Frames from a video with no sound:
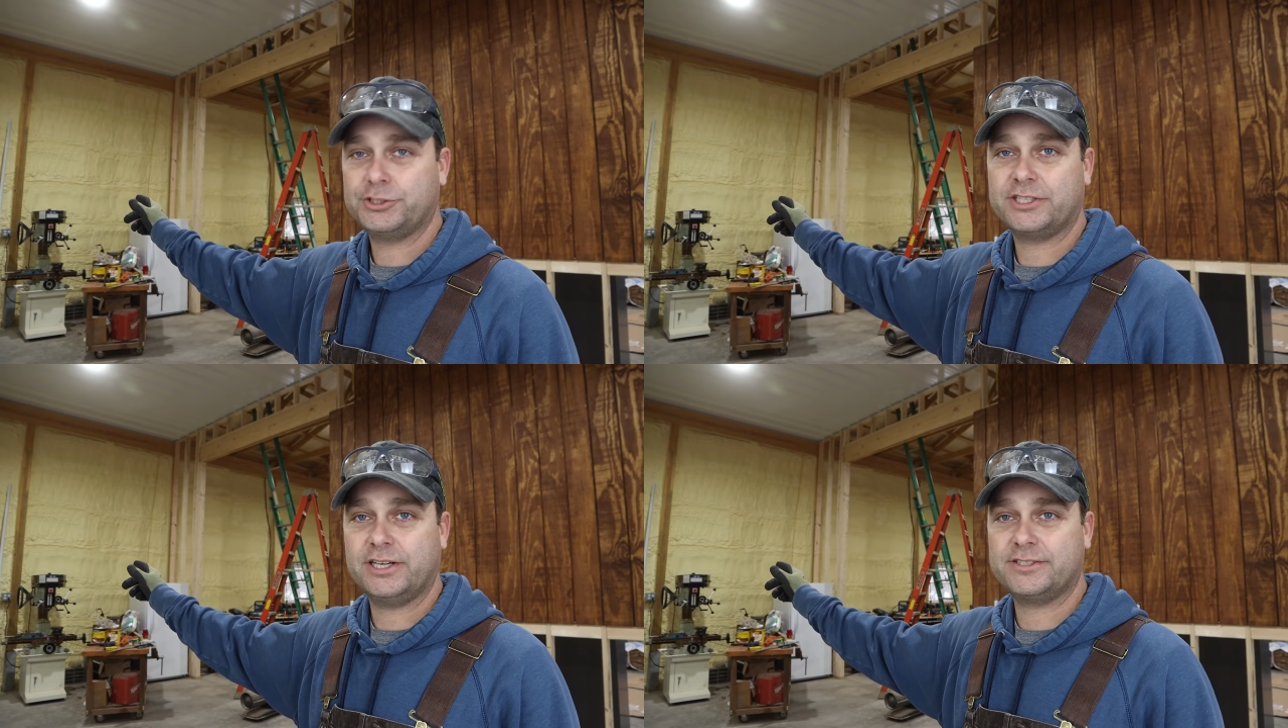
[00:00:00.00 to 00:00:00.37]

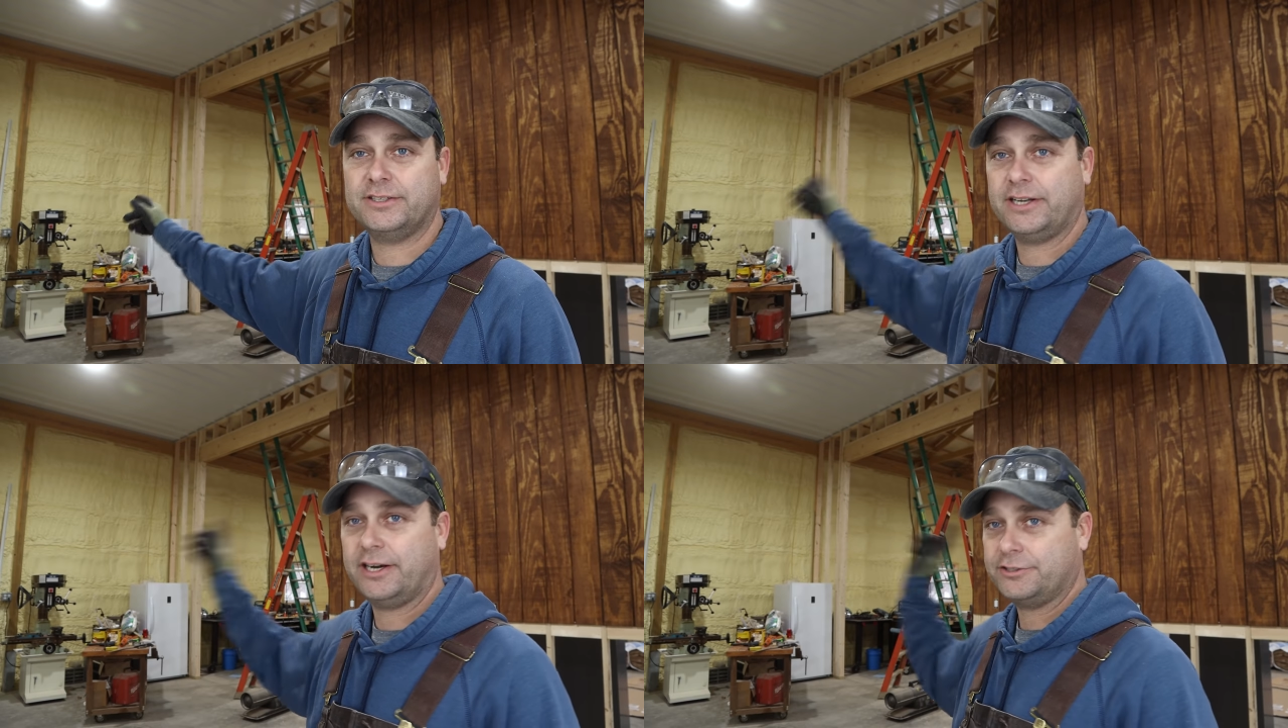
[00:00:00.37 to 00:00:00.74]
studs
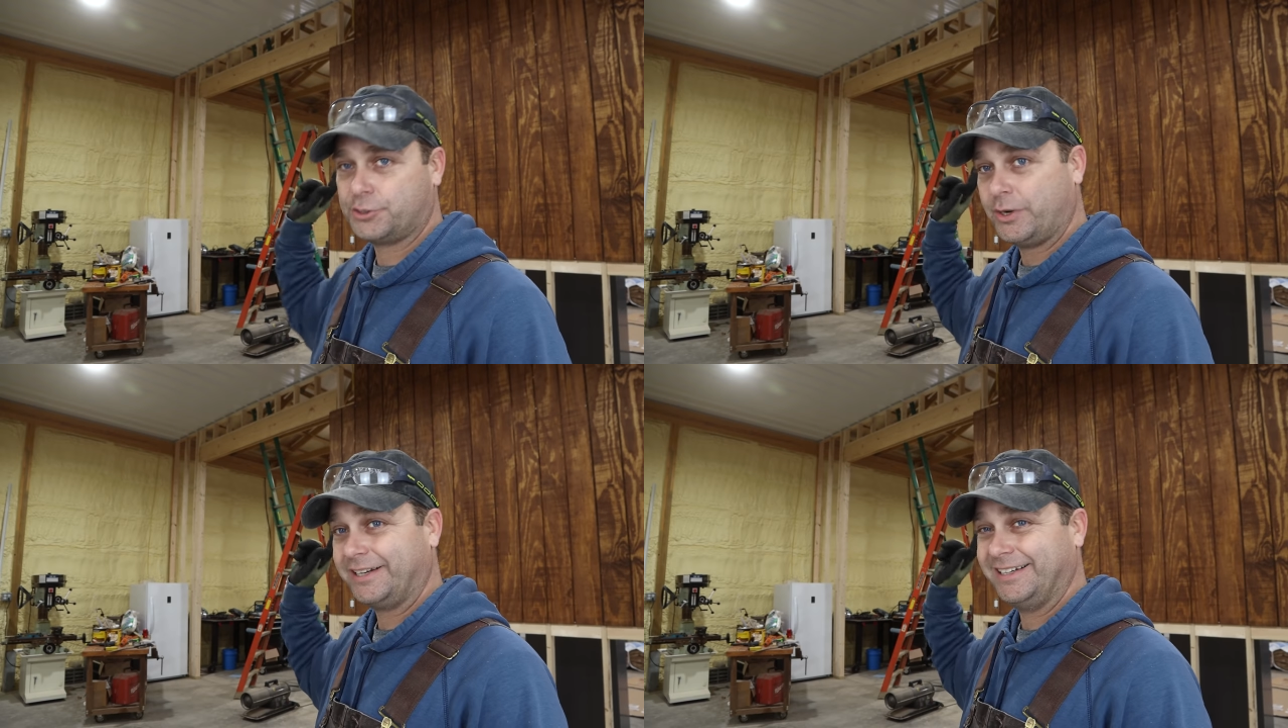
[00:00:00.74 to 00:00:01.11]
in there
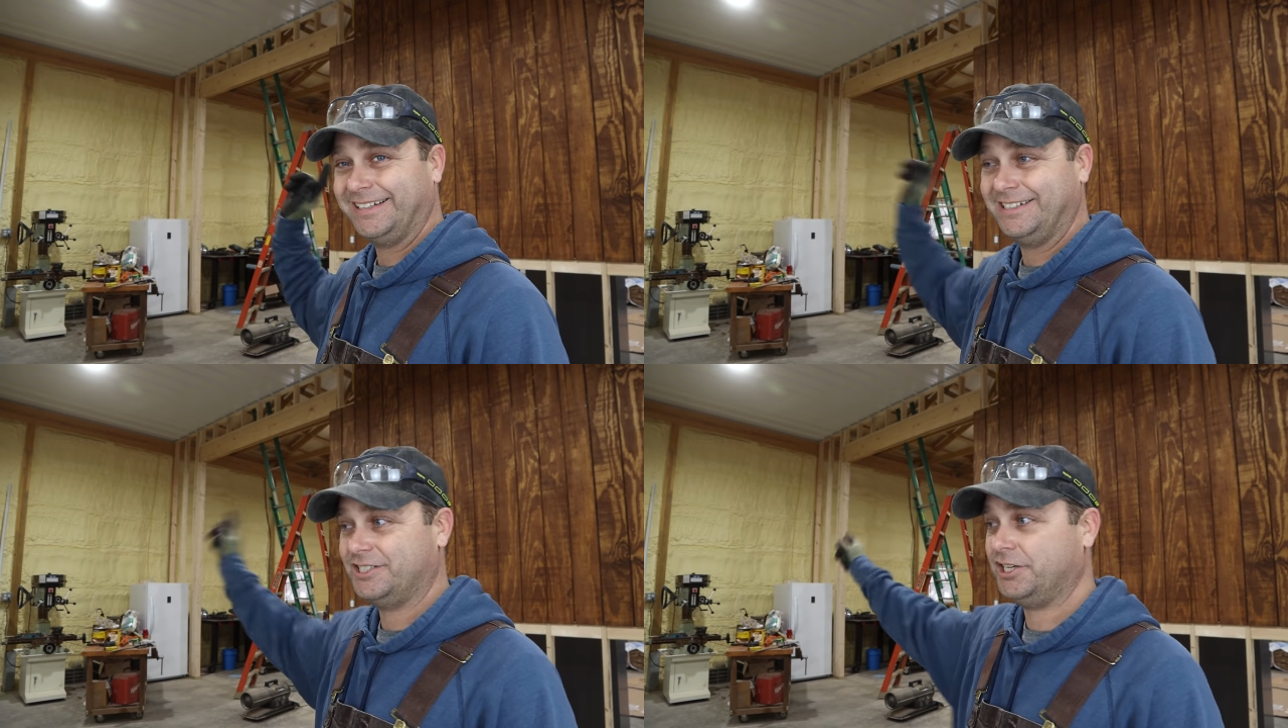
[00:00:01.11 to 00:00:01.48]
so I can
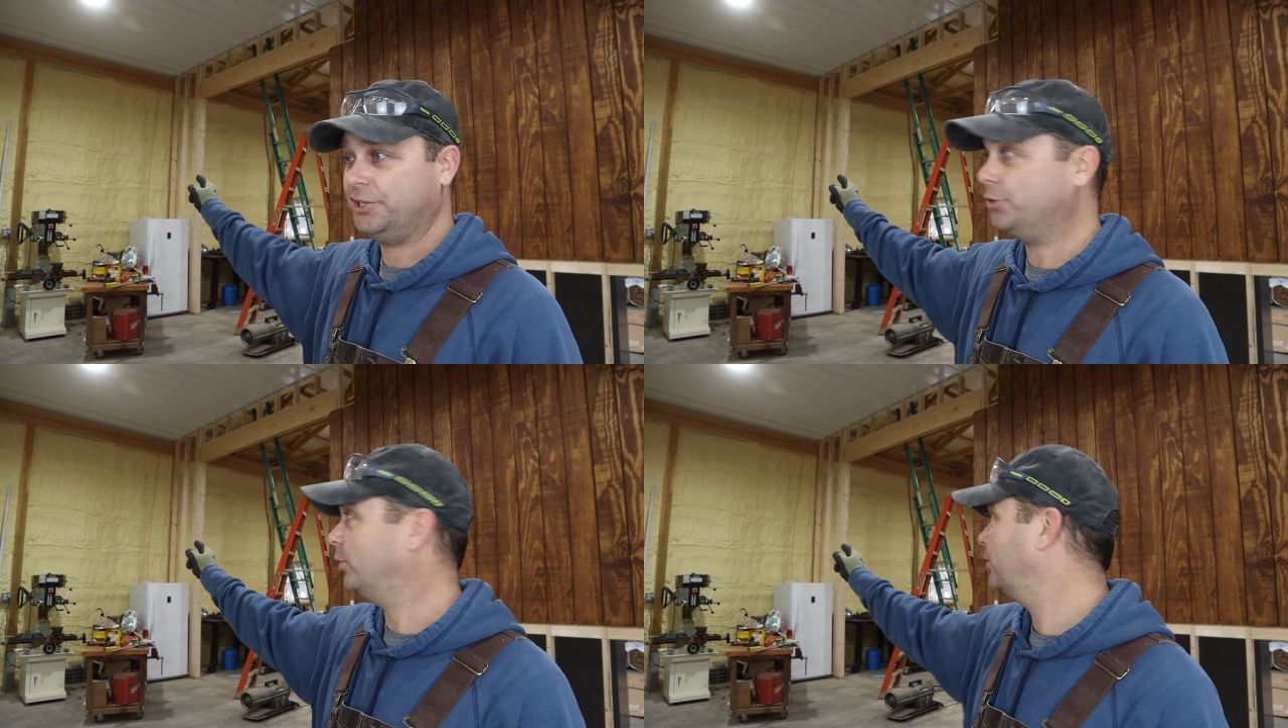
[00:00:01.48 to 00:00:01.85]

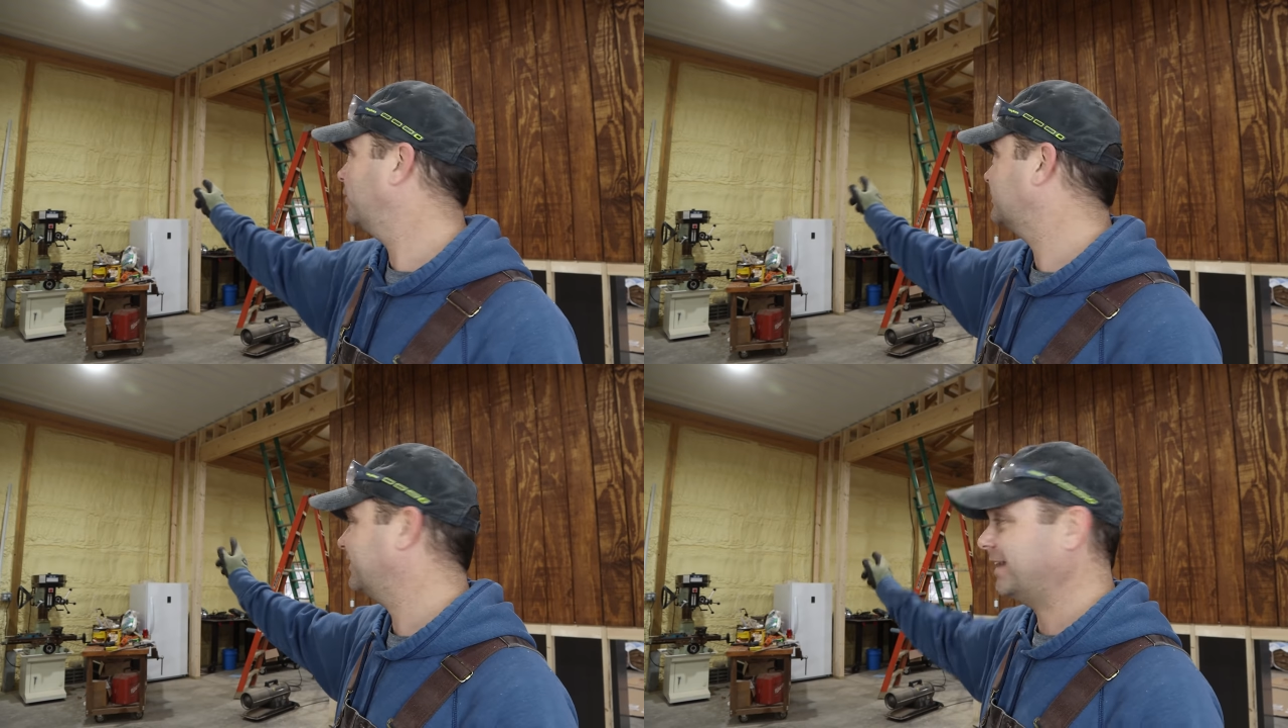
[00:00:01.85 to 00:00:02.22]
continue
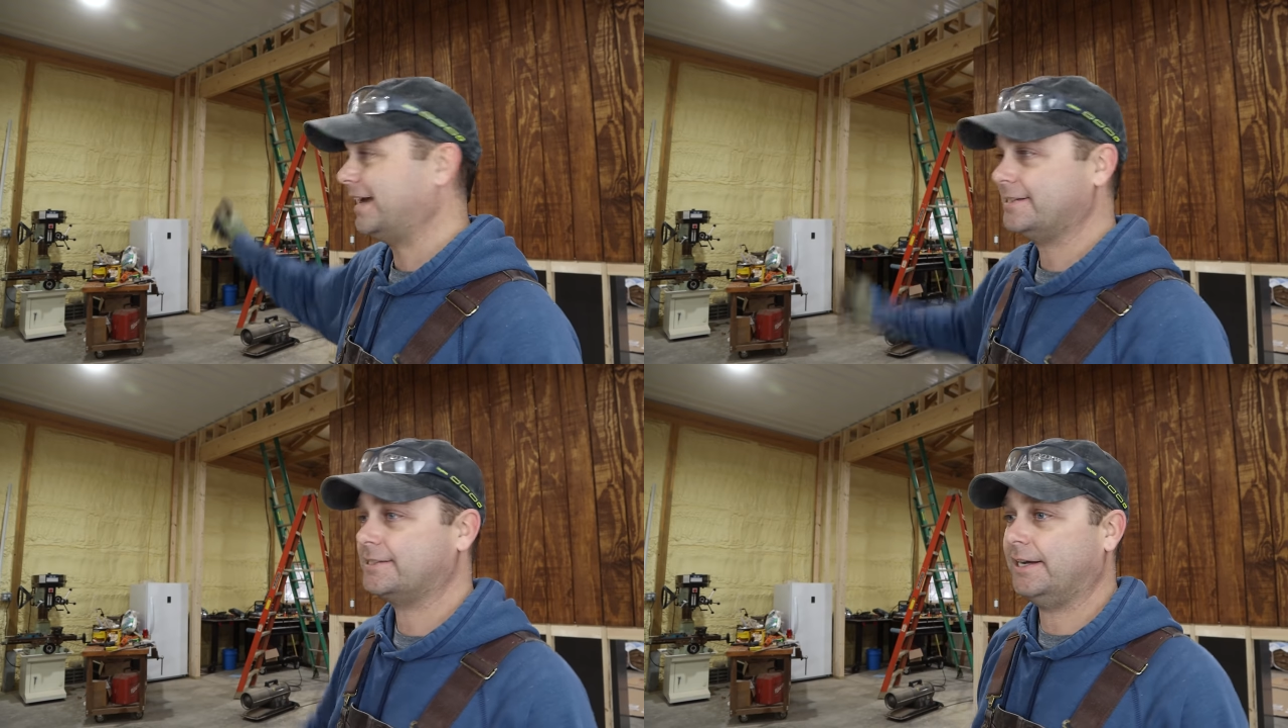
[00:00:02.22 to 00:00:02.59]
on to
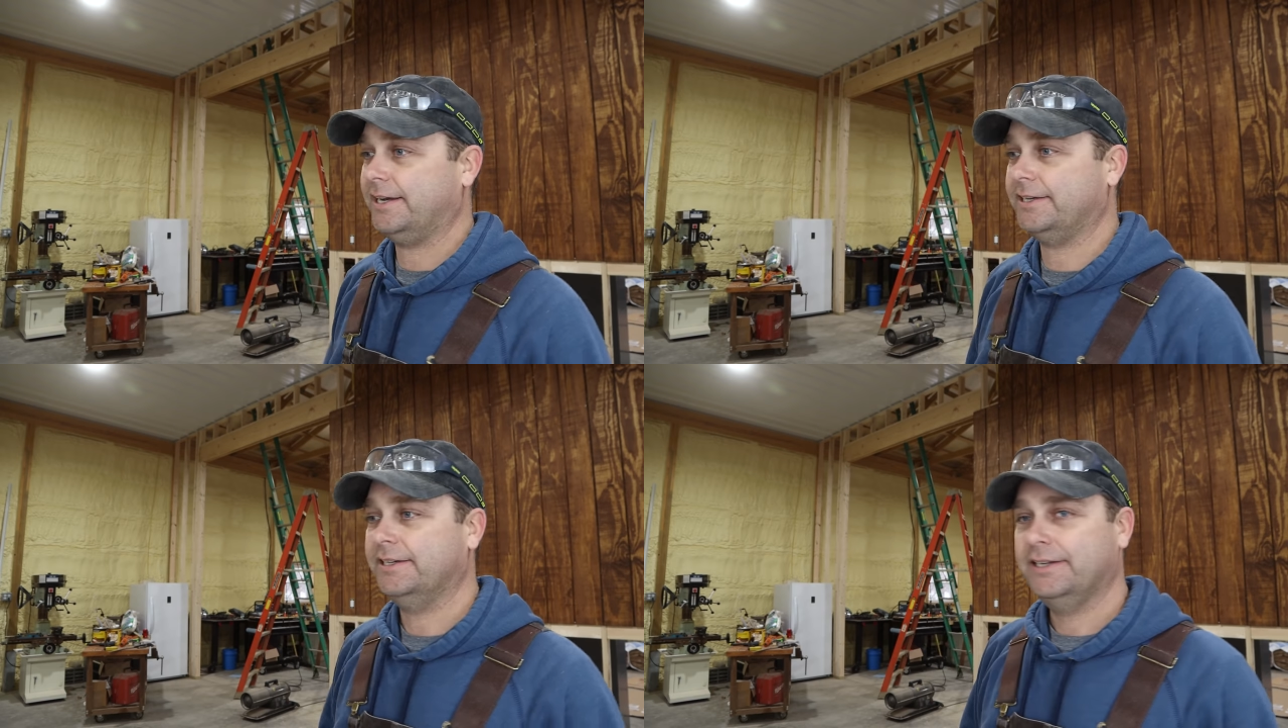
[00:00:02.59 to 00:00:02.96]
that
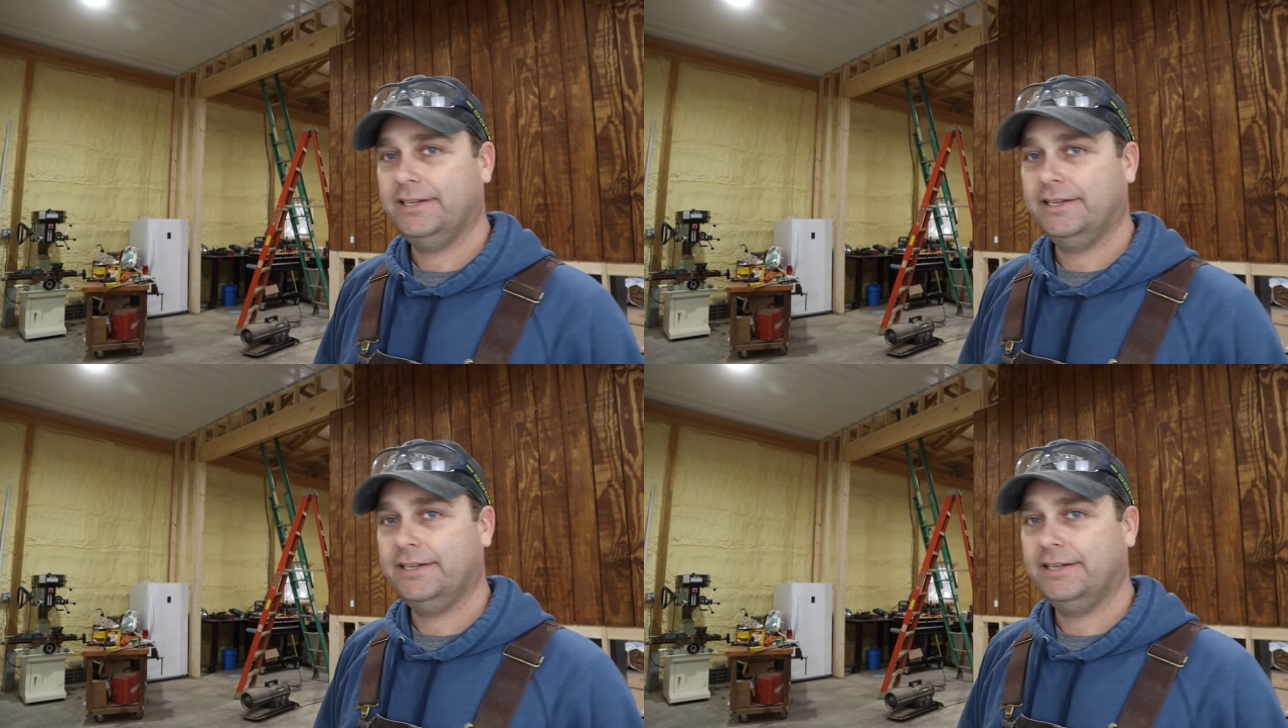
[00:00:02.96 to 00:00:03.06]
side.